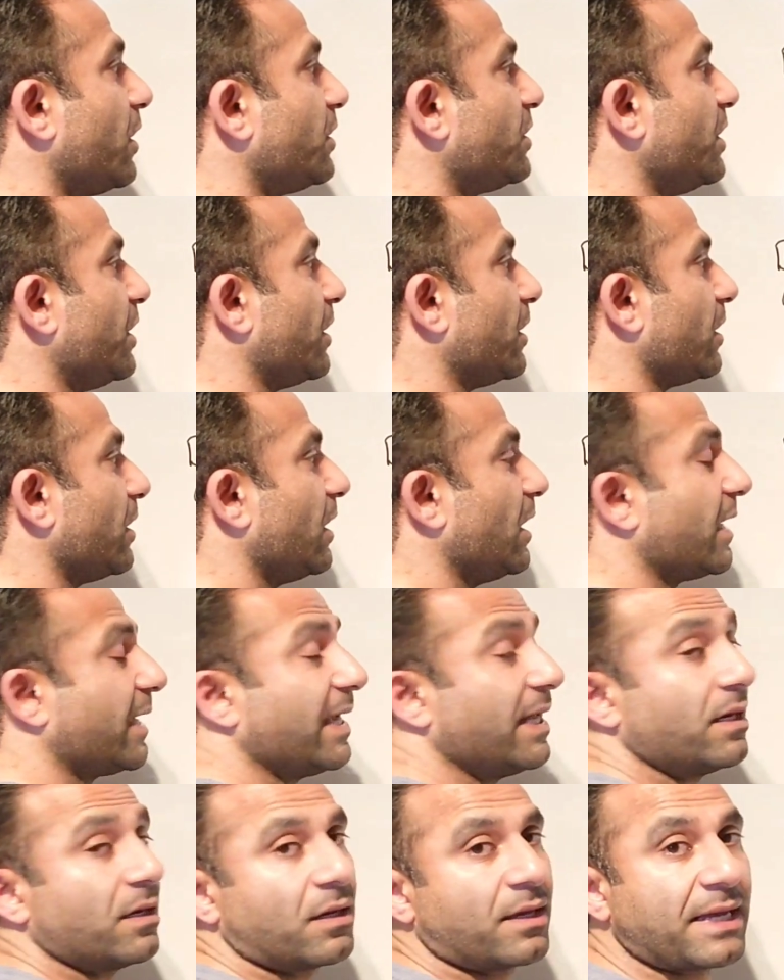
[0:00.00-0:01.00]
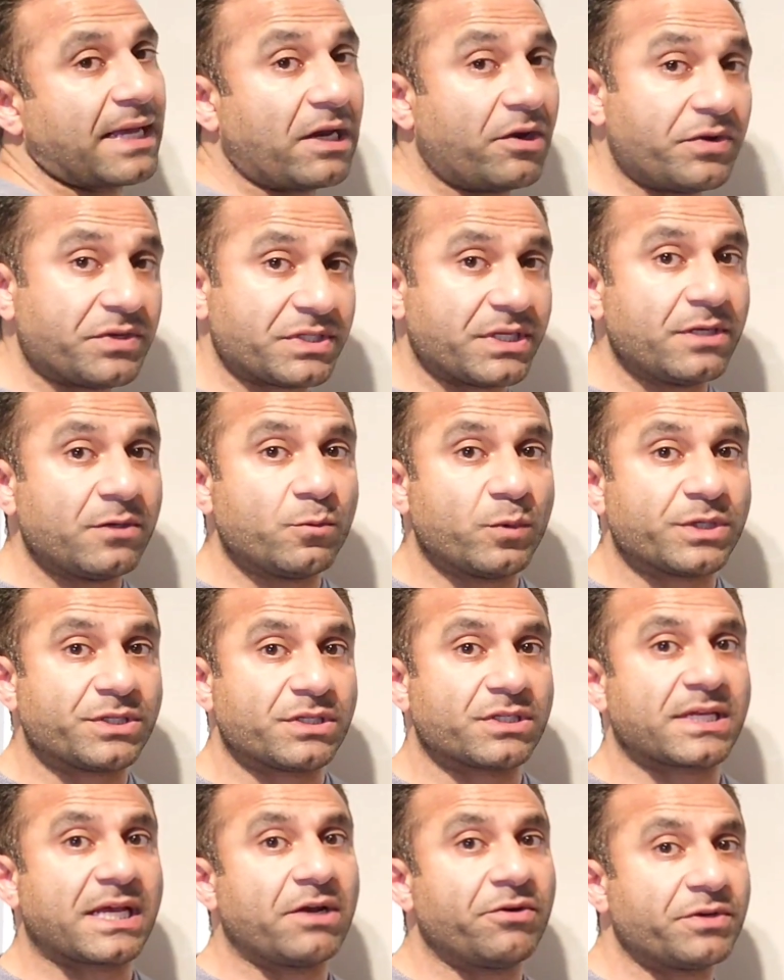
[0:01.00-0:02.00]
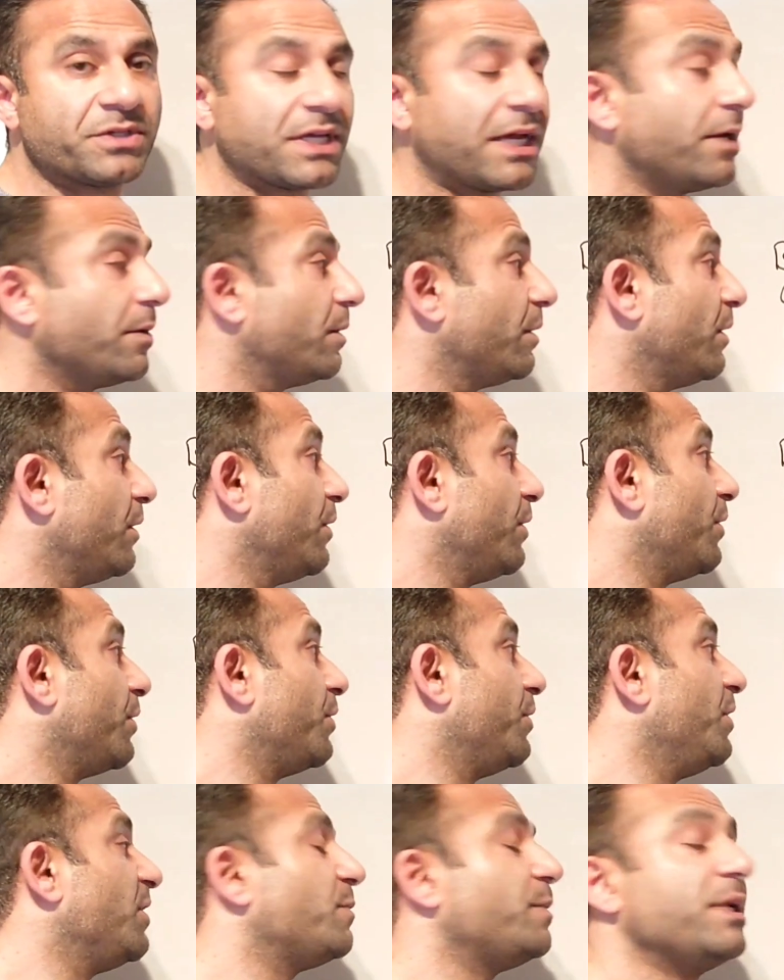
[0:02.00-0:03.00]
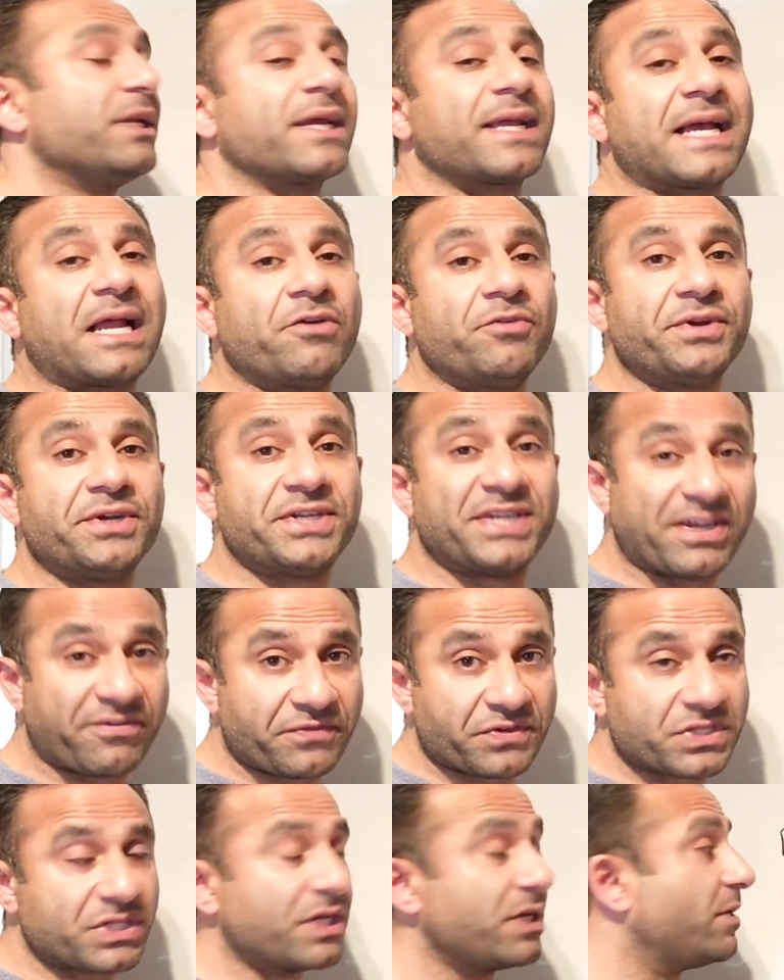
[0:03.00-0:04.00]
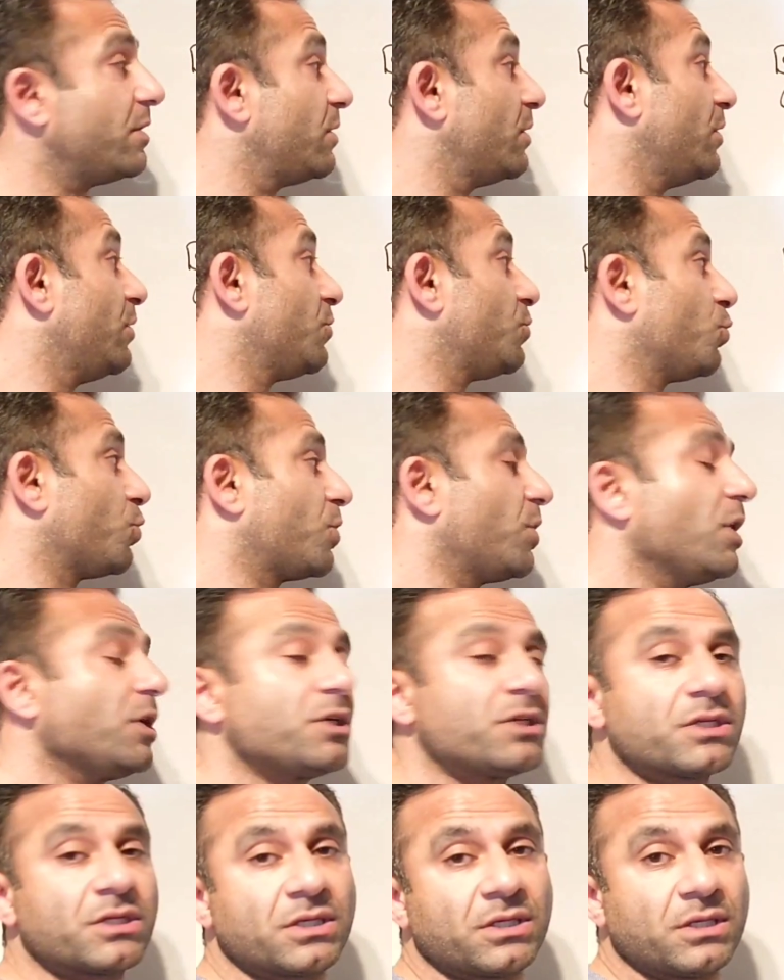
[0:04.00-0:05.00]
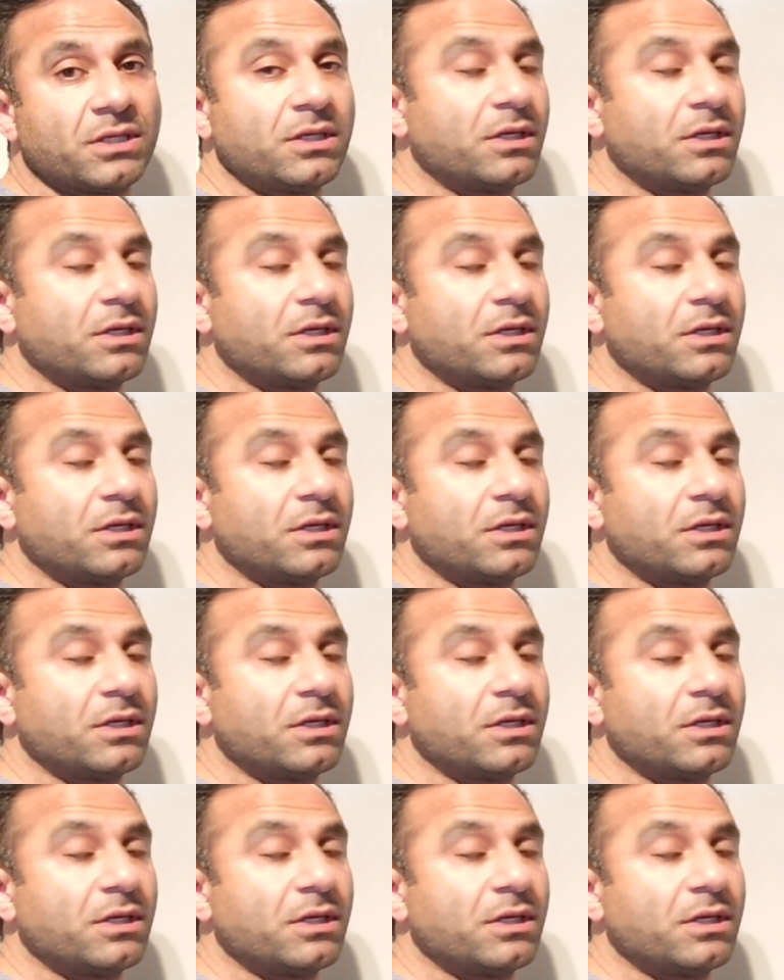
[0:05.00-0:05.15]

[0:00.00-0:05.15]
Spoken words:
Cutting, again, calories in versus calories out. You need to be in a calorie deficit to cut.